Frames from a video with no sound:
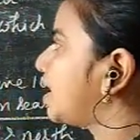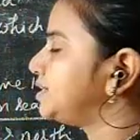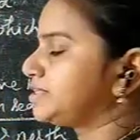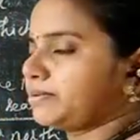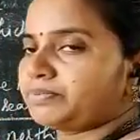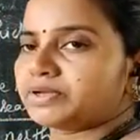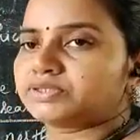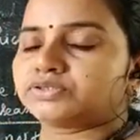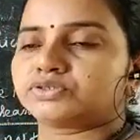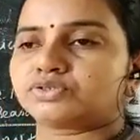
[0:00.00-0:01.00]
high
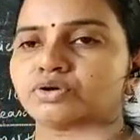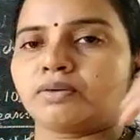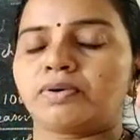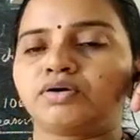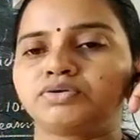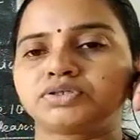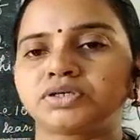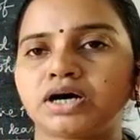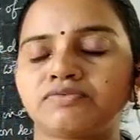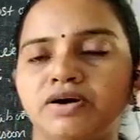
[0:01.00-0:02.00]
temperature. So about
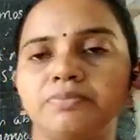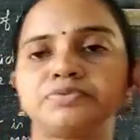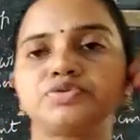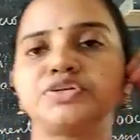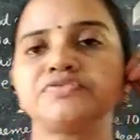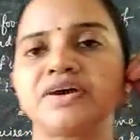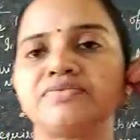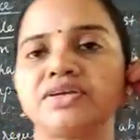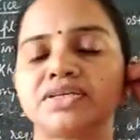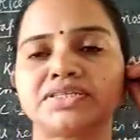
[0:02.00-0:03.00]
above
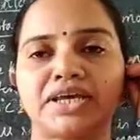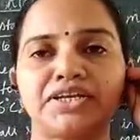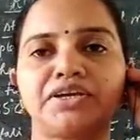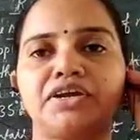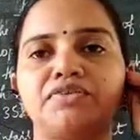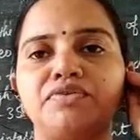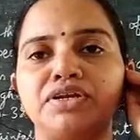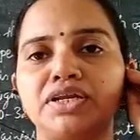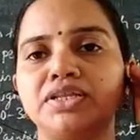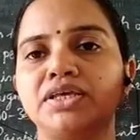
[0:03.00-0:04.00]
25 degrees centigrade we
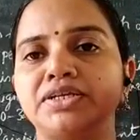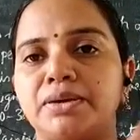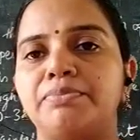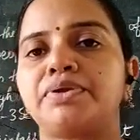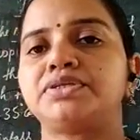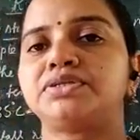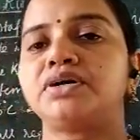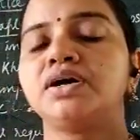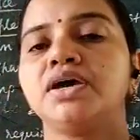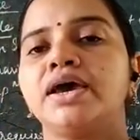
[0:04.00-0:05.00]
need the
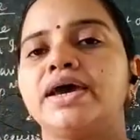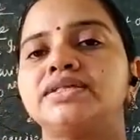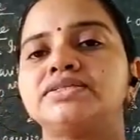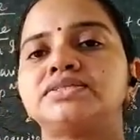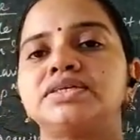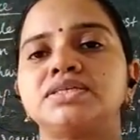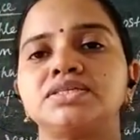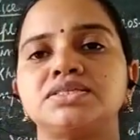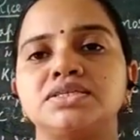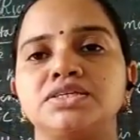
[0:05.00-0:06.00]
temperature, and
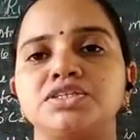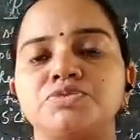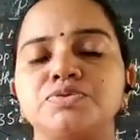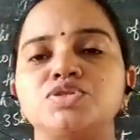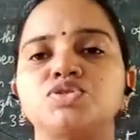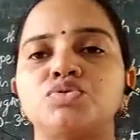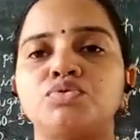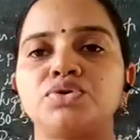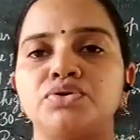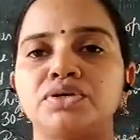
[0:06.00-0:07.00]
since it has been
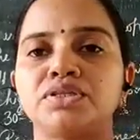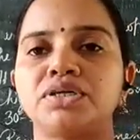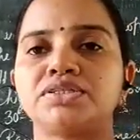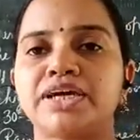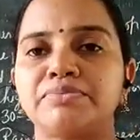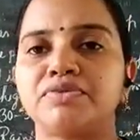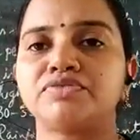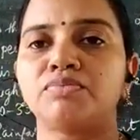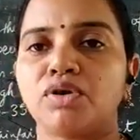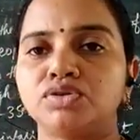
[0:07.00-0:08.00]
sown during the time
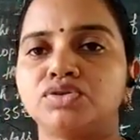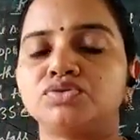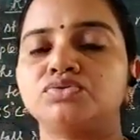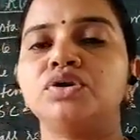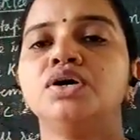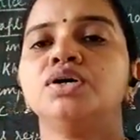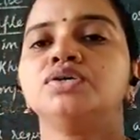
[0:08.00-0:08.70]
of the monsoon,